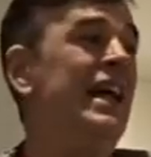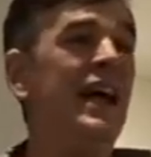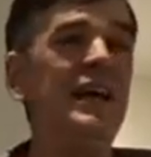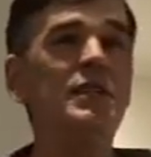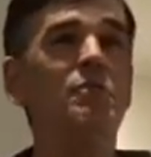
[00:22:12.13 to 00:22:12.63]

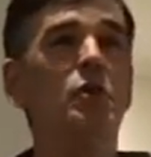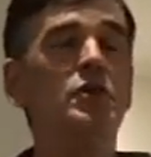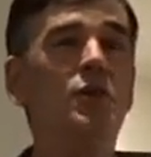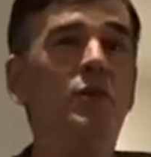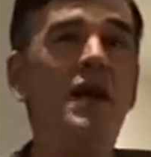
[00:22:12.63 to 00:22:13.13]
and gets
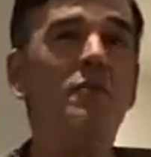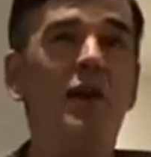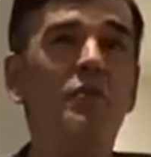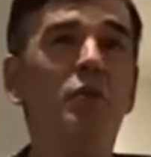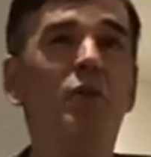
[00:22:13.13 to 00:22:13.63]
pushed around by
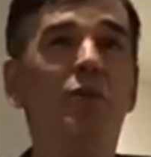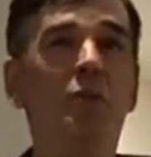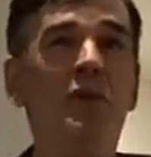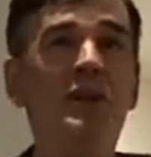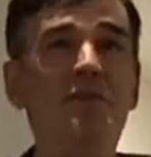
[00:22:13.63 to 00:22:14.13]
beautiful
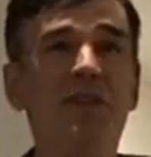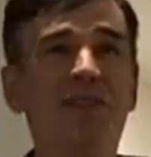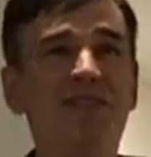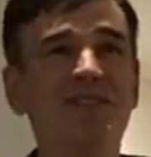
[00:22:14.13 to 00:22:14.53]
people.